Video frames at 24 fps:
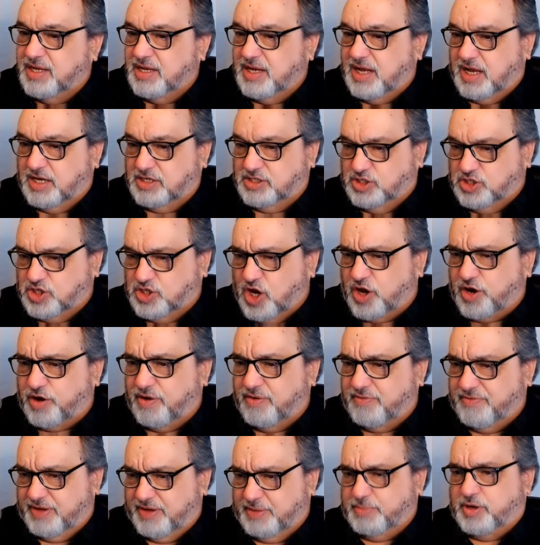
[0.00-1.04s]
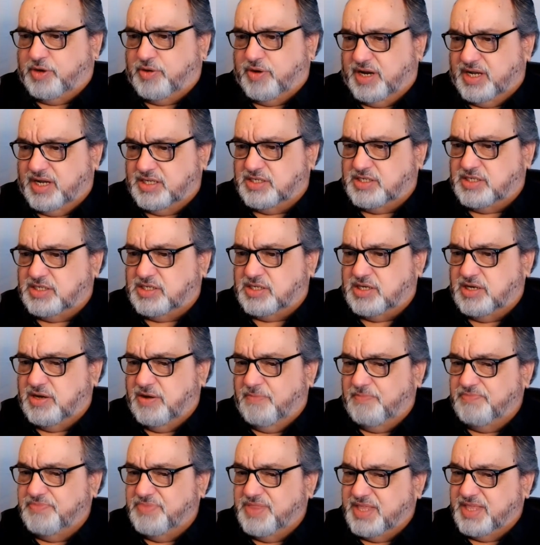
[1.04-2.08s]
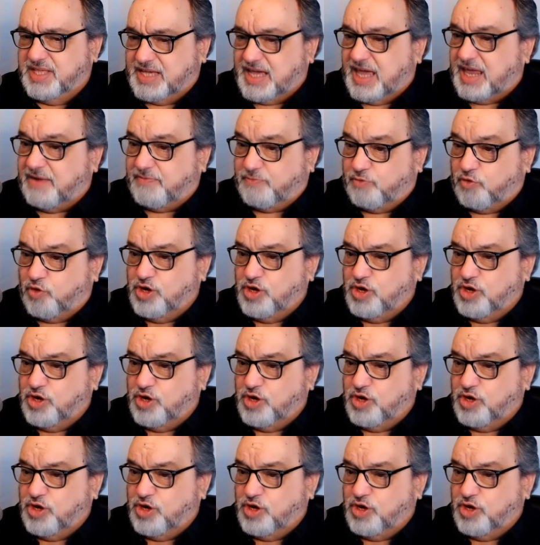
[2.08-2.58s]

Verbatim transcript: a daughter of immigrants, California